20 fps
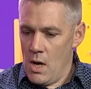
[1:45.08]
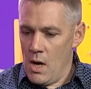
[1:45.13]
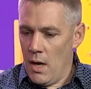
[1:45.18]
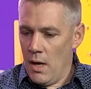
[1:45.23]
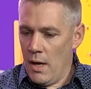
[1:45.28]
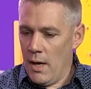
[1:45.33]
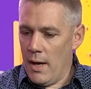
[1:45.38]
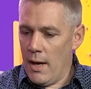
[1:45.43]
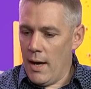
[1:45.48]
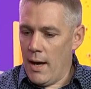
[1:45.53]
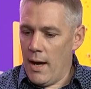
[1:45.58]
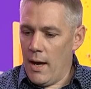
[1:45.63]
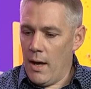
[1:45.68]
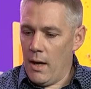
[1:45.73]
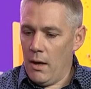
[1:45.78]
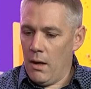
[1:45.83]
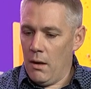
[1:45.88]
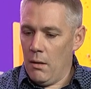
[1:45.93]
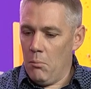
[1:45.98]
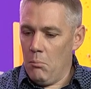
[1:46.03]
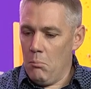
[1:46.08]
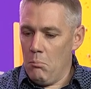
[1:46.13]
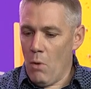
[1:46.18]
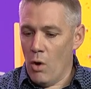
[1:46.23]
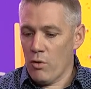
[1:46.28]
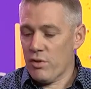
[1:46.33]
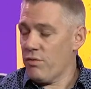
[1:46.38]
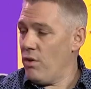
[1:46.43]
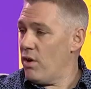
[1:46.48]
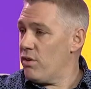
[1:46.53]

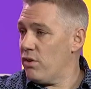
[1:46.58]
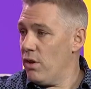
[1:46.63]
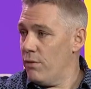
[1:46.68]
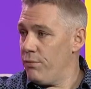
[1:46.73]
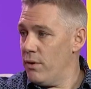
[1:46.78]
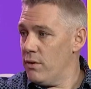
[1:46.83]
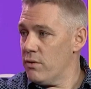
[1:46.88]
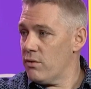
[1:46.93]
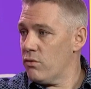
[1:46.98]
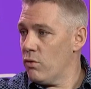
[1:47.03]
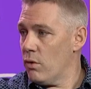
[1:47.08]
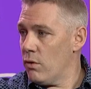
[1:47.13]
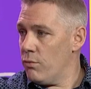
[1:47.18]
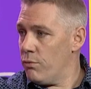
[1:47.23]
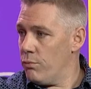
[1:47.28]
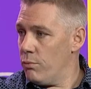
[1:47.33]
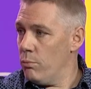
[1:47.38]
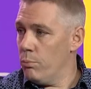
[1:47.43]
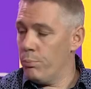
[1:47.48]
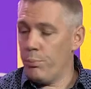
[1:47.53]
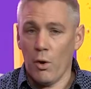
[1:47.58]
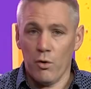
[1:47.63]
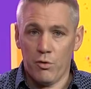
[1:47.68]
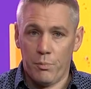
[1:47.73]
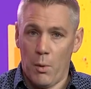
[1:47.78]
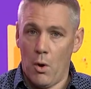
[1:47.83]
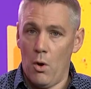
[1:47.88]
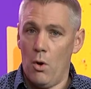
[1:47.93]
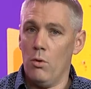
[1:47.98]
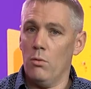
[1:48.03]
most of our stuff has sort of
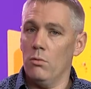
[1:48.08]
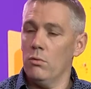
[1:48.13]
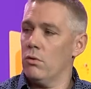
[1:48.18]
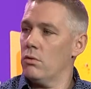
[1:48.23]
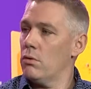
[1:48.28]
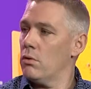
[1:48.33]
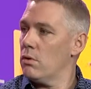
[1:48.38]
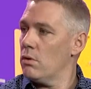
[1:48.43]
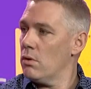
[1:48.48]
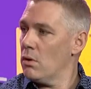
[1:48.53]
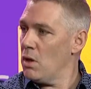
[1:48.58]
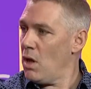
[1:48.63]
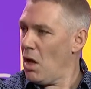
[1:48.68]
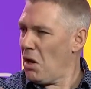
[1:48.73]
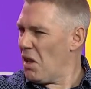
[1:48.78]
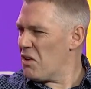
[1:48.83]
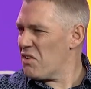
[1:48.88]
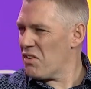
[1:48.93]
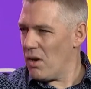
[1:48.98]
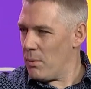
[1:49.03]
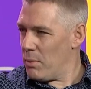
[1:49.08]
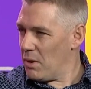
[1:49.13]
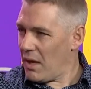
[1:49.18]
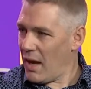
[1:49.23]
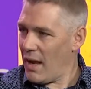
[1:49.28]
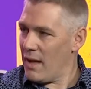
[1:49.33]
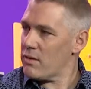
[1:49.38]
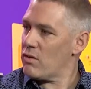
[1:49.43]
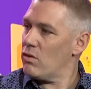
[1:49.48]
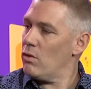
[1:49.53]
postponed, not necessarily been
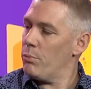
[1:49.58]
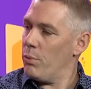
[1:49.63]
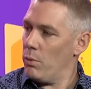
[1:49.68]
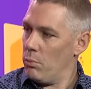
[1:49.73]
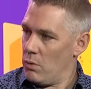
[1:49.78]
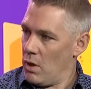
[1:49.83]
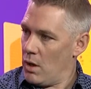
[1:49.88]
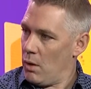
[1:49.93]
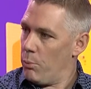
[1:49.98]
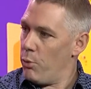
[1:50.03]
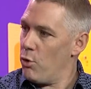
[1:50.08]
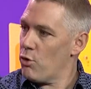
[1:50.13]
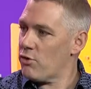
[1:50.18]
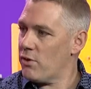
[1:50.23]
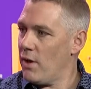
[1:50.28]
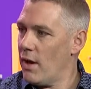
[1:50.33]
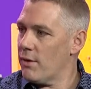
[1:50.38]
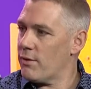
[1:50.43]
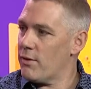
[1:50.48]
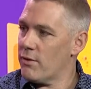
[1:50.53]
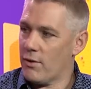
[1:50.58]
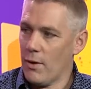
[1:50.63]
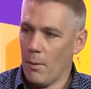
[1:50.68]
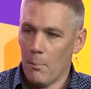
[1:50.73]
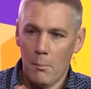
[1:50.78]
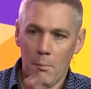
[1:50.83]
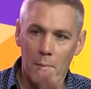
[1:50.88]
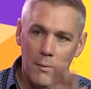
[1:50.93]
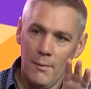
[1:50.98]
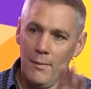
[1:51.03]
cancelled, but pushed out to
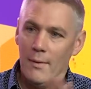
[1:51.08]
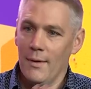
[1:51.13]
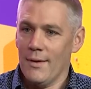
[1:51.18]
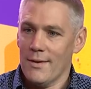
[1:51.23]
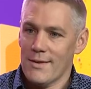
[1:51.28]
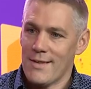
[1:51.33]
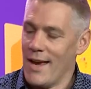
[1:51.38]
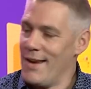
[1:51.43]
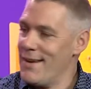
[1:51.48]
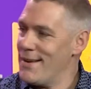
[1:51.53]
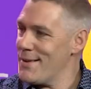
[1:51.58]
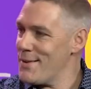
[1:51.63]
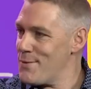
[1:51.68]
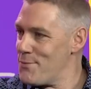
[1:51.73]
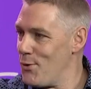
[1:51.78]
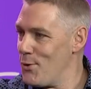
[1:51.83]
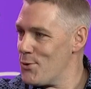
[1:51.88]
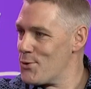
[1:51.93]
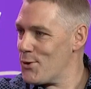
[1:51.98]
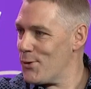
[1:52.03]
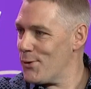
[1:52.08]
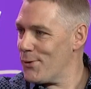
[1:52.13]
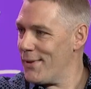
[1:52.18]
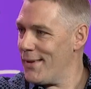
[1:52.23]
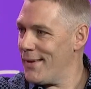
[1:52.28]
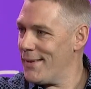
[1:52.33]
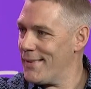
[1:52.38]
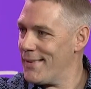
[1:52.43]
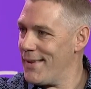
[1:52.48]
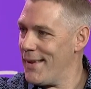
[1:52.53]
some date in the future
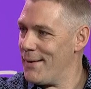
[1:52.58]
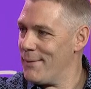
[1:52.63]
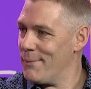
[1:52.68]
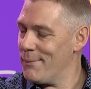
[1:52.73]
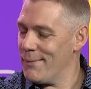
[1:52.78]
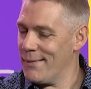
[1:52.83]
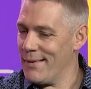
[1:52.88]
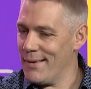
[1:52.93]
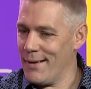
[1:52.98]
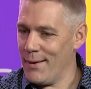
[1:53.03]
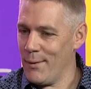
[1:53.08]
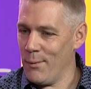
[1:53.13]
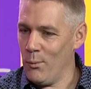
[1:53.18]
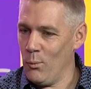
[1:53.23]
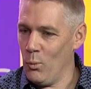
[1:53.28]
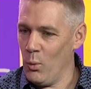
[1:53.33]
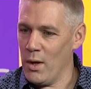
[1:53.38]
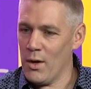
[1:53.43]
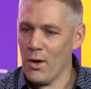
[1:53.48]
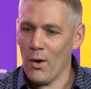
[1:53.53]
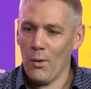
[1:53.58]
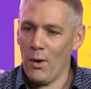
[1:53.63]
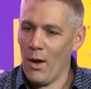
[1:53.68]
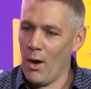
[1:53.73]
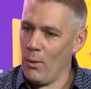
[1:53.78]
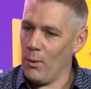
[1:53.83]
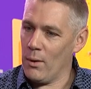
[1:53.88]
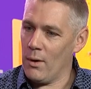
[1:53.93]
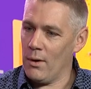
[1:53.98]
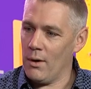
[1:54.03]
that we don't
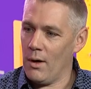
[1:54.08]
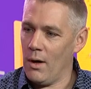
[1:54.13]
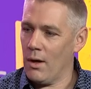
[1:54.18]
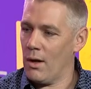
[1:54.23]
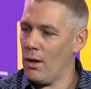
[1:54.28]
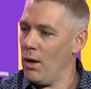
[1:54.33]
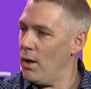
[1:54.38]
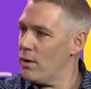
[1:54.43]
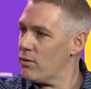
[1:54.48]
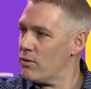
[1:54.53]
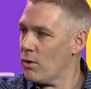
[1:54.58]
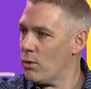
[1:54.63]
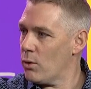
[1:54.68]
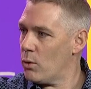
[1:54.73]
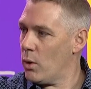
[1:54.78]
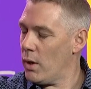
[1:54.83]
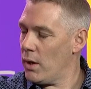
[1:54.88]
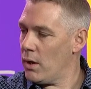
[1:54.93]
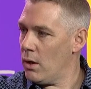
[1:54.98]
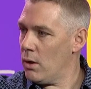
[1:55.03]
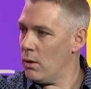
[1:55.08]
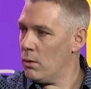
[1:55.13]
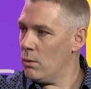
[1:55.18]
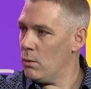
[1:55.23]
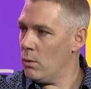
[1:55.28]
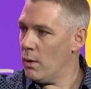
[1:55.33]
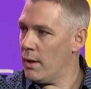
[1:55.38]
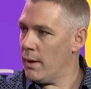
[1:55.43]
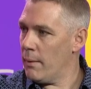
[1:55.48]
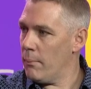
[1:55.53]
know and our clients don't quite know
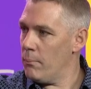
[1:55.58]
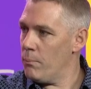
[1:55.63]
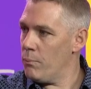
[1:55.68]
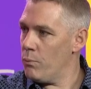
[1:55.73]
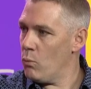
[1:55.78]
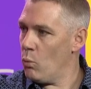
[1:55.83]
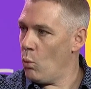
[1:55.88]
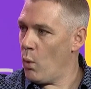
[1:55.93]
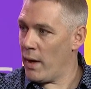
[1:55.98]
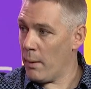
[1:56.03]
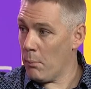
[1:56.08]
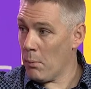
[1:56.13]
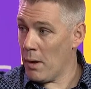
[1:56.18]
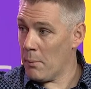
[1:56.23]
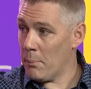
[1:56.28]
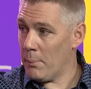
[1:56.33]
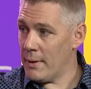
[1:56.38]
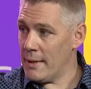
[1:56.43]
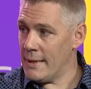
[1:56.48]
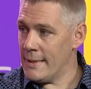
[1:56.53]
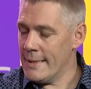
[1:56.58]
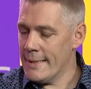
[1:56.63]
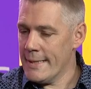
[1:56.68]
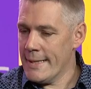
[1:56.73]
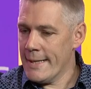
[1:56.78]
when it might be.